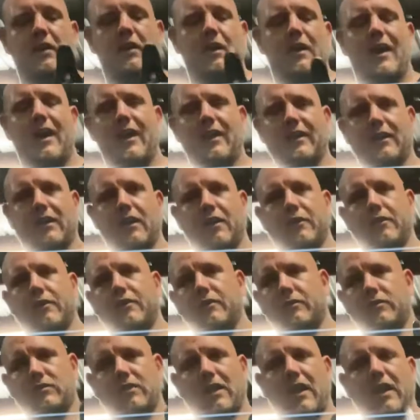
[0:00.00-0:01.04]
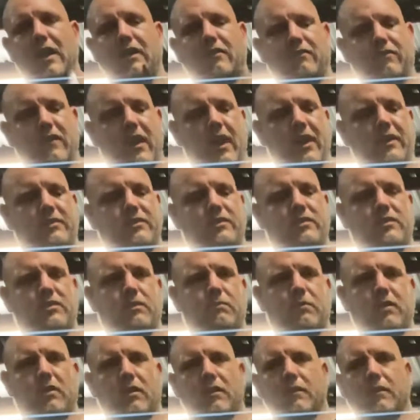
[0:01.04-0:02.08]
I didn't care though, it was light and fast, just
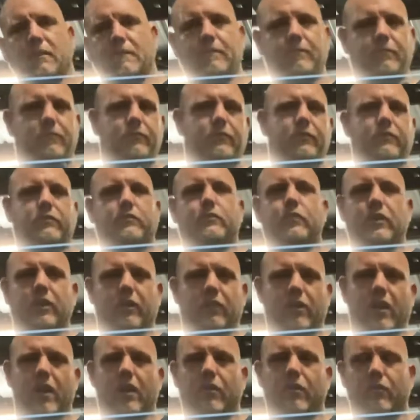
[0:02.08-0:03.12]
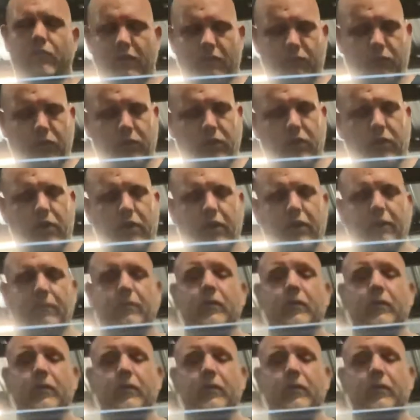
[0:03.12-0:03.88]
something to swing around whenever we're learning.